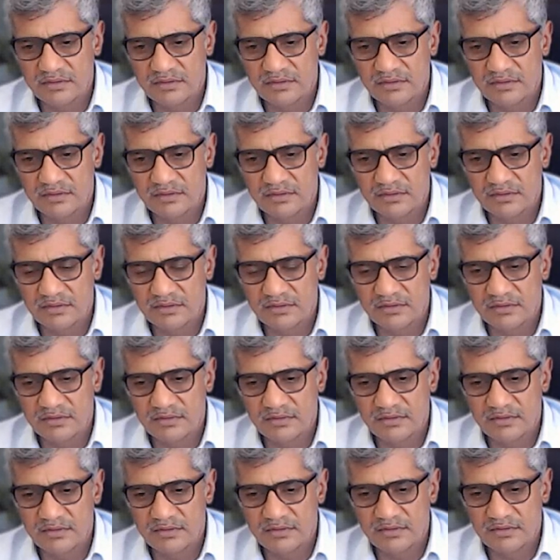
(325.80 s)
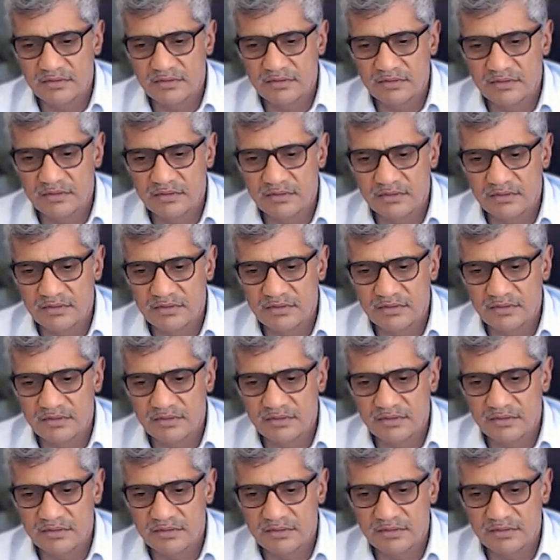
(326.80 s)

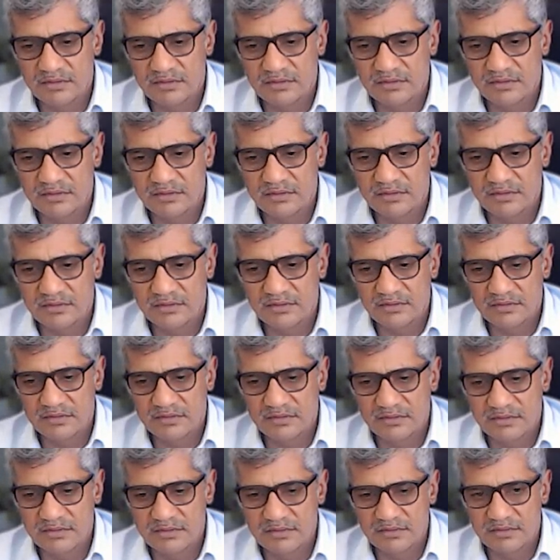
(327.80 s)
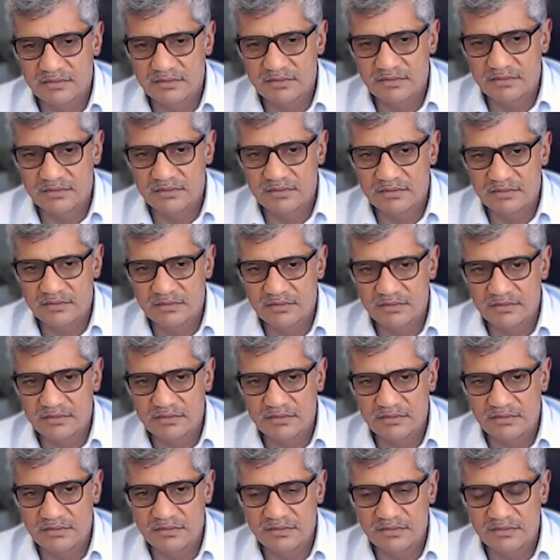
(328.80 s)

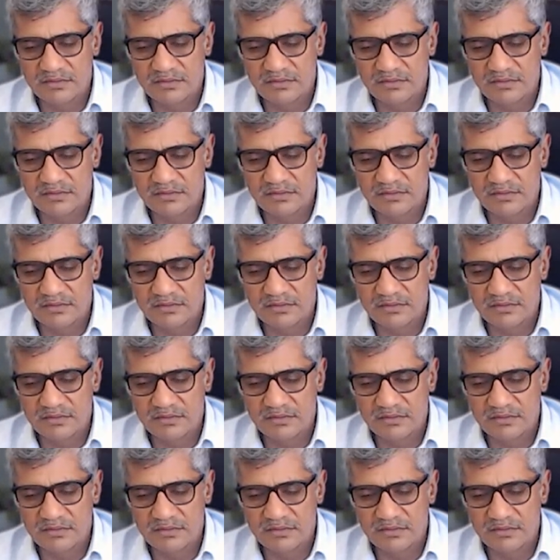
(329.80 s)
[no speech]